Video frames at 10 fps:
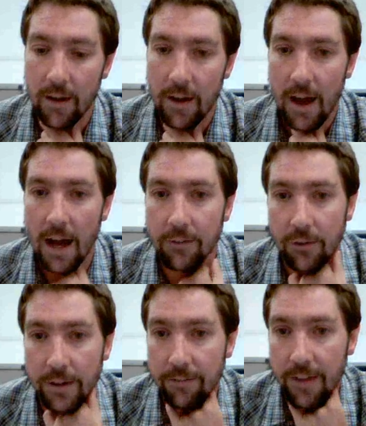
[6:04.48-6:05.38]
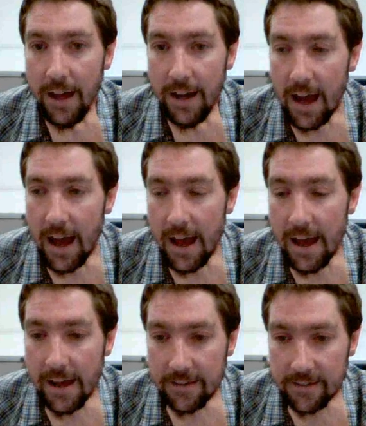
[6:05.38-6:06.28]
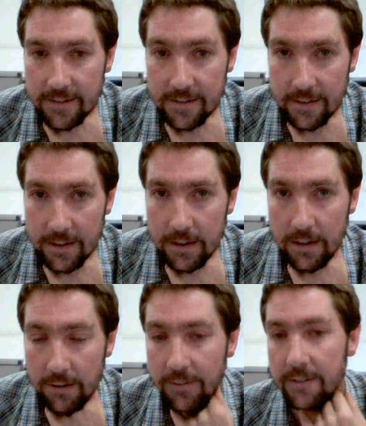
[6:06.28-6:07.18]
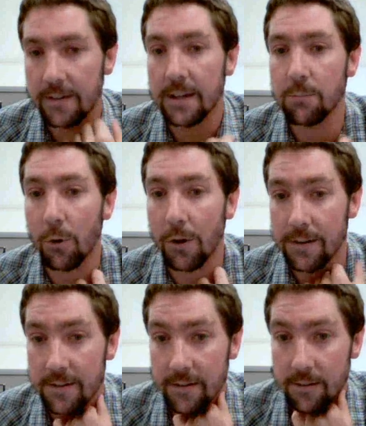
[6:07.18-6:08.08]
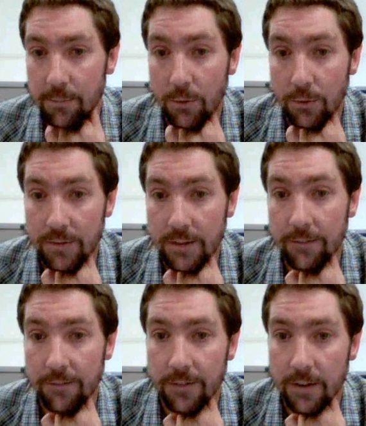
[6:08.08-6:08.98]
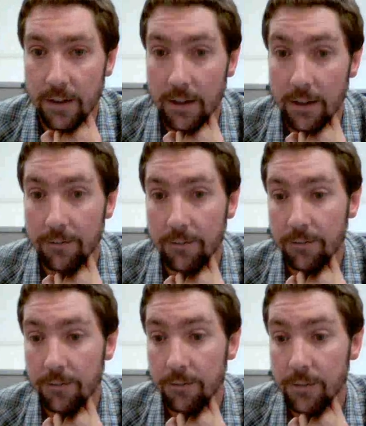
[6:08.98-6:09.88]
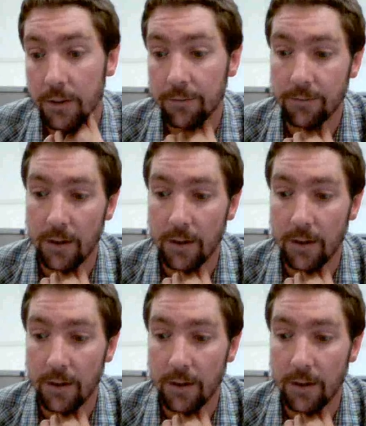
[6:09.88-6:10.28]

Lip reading: Have a read of that and see if it's any more accessible. See if it's